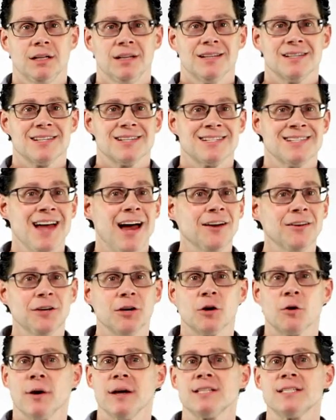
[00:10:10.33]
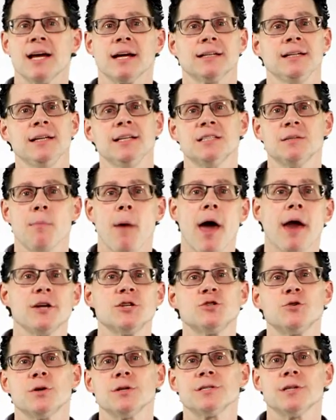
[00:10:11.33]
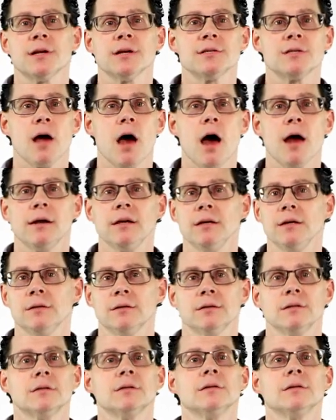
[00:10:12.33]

This is not only a great technique to manage stress and anxiety,